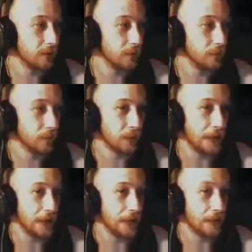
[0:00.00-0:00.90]
fill
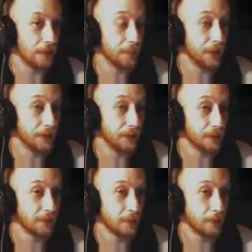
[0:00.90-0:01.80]
that out in
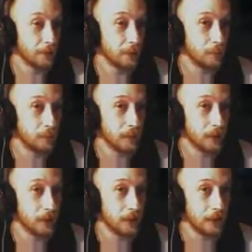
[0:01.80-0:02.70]
pencil after you've
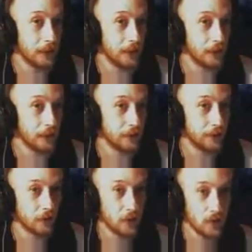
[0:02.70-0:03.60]
printed it out, so
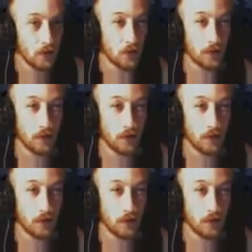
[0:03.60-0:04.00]
it's not.